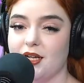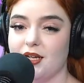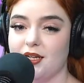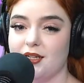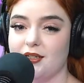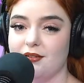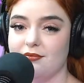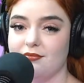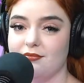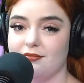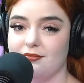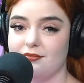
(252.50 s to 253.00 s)

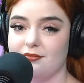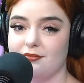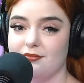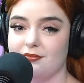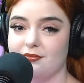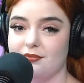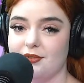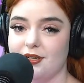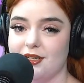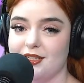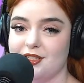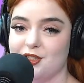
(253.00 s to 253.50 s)
gay.
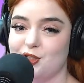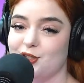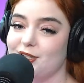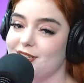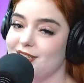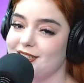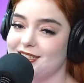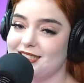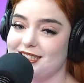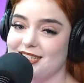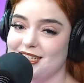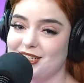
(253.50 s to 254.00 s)
It's
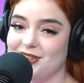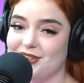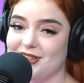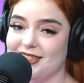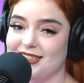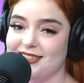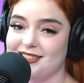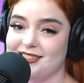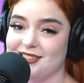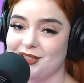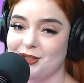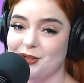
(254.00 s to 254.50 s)
not a
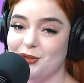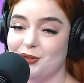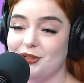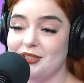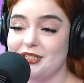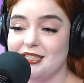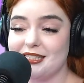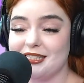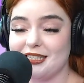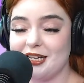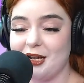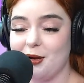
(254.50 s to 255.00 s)
secret. So you
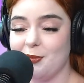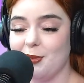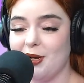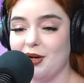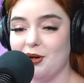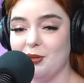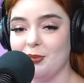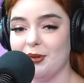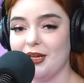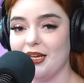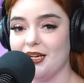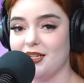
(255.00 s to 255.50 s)
can just come
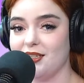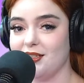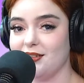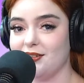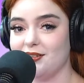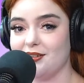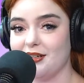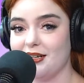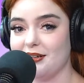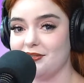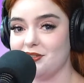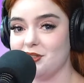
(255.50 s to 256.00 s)
out, man. You
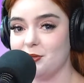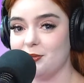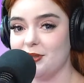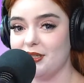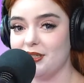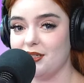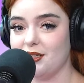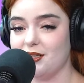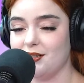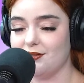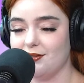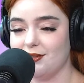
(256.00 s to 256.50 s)
don't have to be,
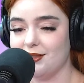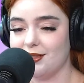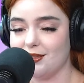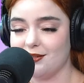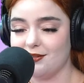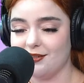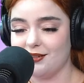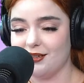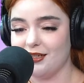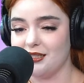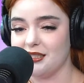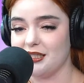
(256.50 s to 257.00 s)
you know, in the
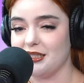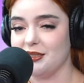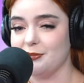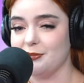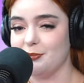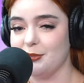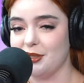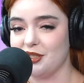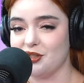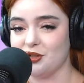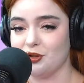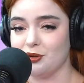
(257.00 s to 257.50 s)
closet
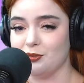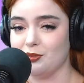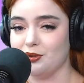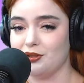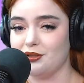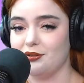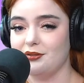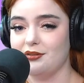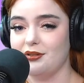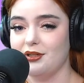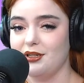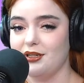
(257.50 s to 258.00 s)
and
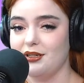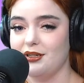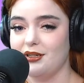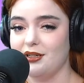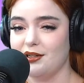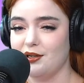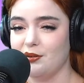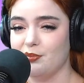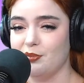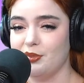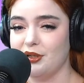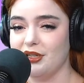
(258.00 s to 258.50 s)
miserable
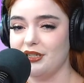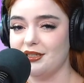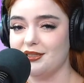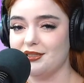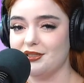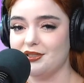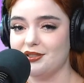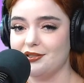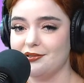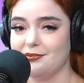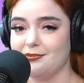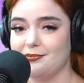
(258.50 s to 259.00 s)
and a bitch.